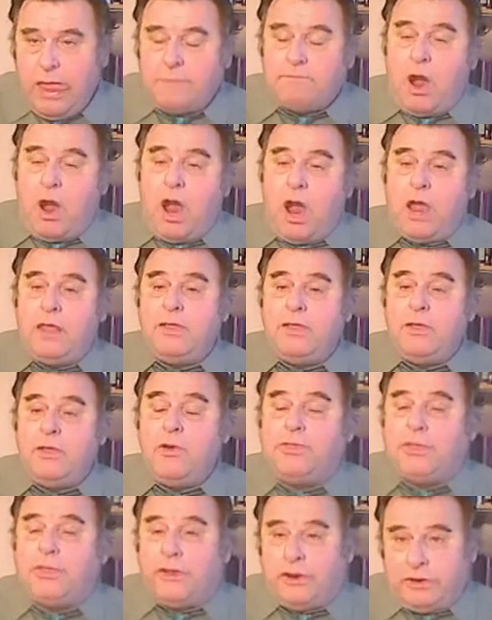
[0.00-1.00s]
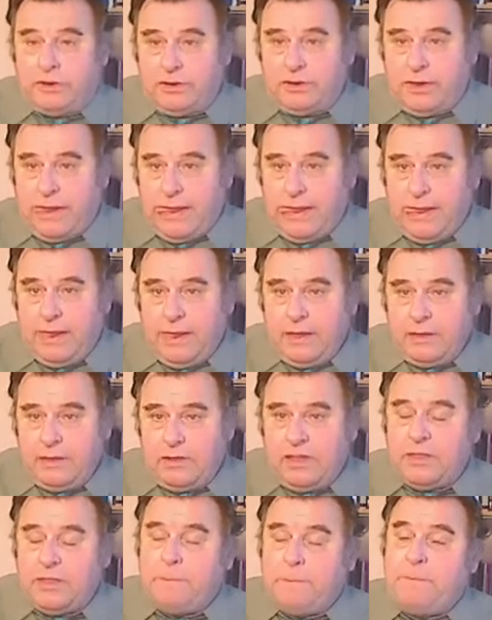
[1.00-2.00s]
Martin Luther,
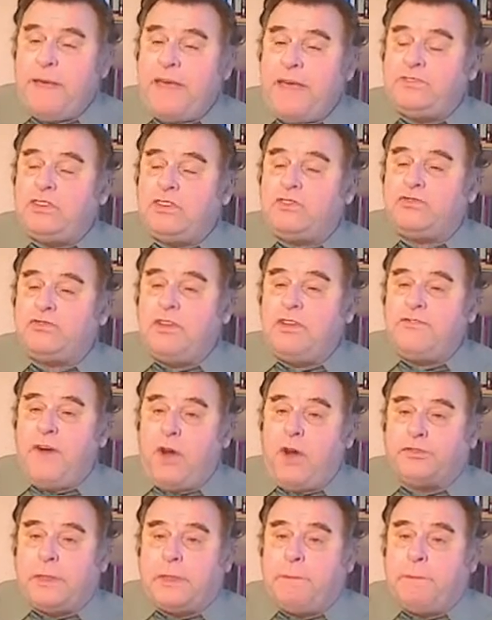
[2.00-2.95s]
the peasants' revolt.